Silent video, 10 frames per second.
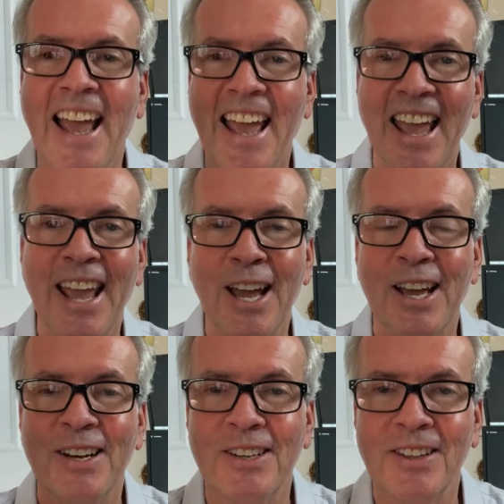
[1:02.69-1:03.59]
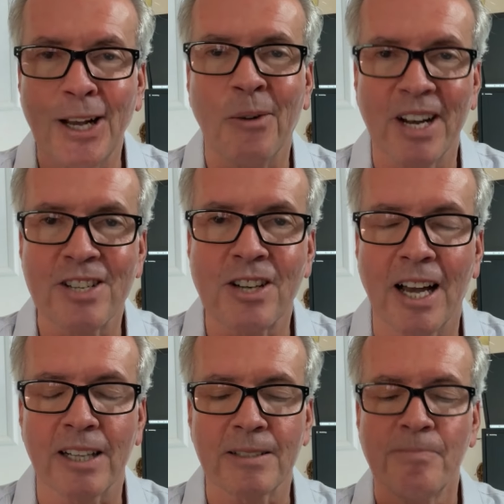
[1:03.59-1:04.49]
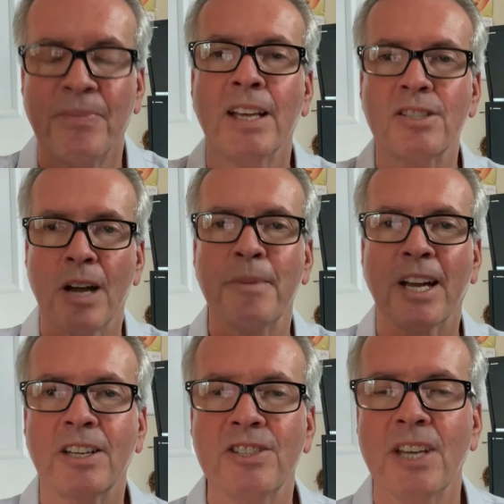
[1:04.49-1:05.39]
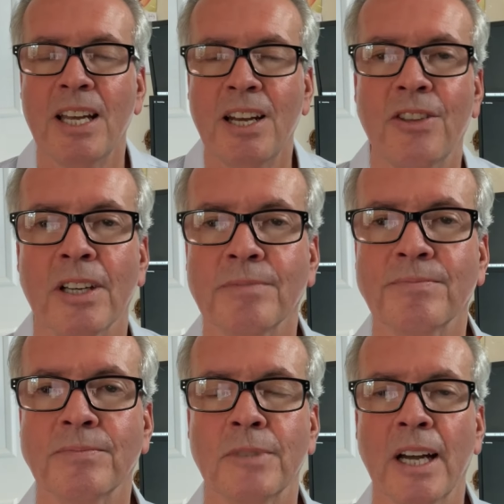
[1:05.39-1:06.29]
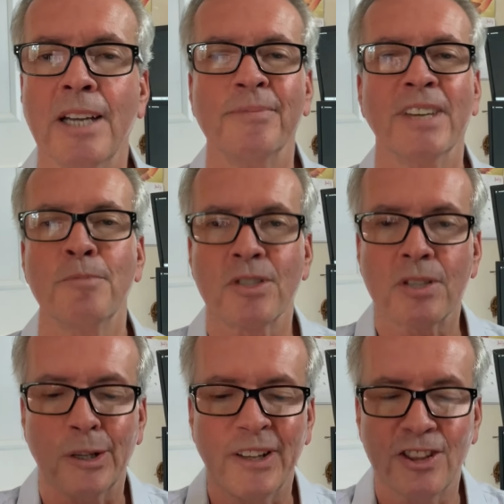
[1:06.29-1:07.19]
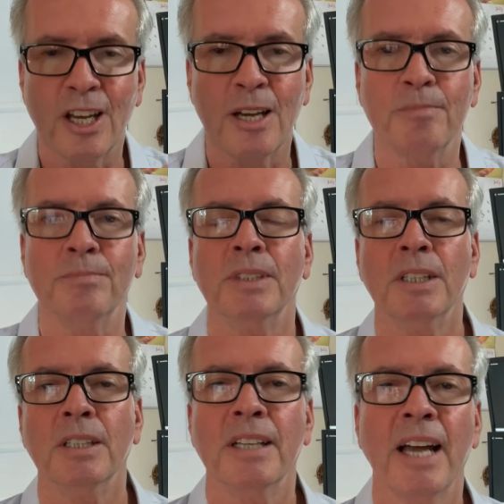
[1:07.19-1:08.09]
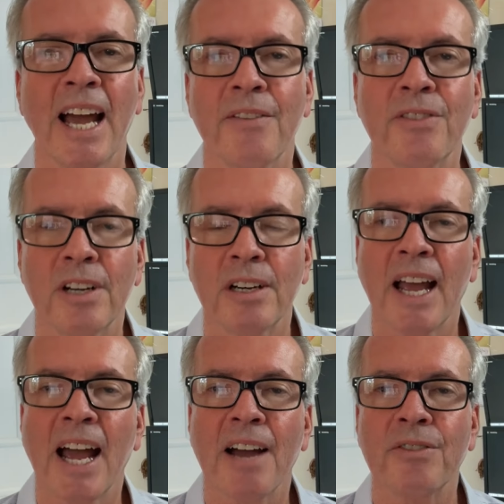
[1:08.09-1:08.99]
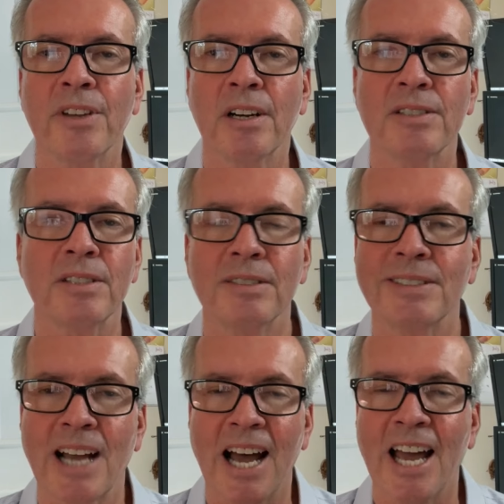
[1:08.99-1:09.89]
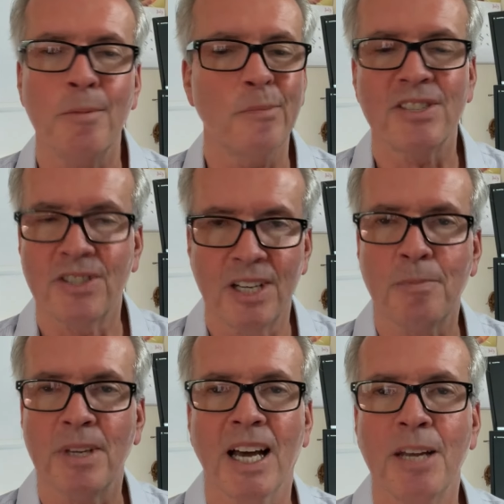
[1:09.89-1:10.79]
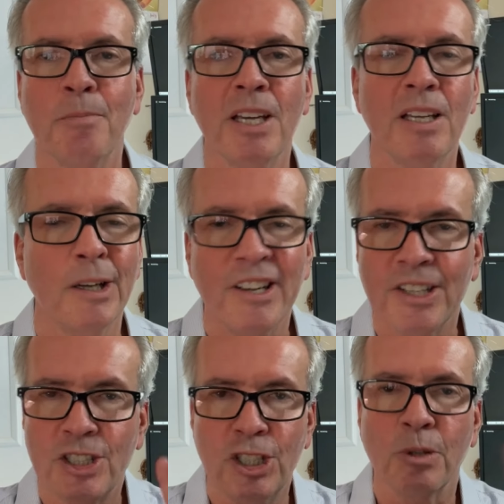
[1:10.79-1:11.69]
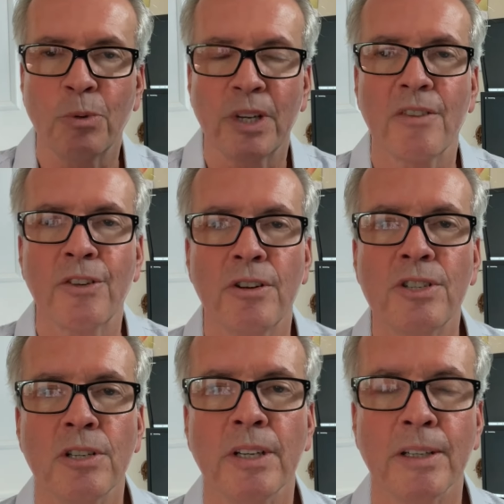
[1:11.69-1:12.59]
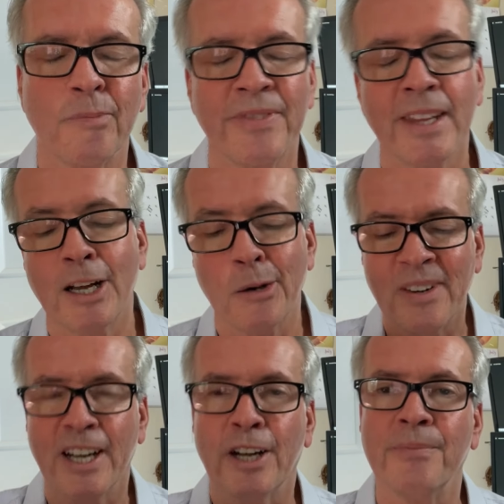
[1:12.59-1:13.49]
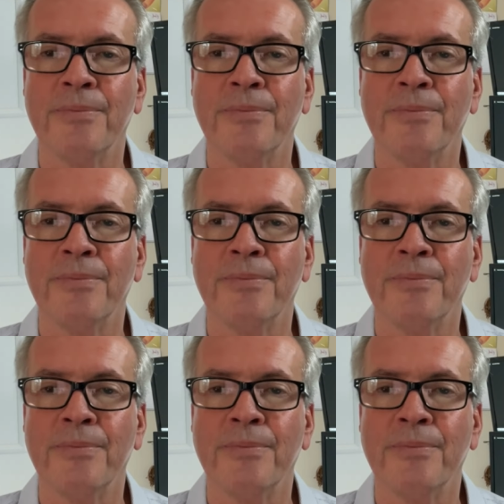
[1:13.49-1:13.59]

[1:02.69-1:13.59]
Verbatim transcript: and they don't want to talk. So I'm not going to say anything, right? I'm just going to let them have their, have their time sitting behind me, doing whatever they're doing. Well,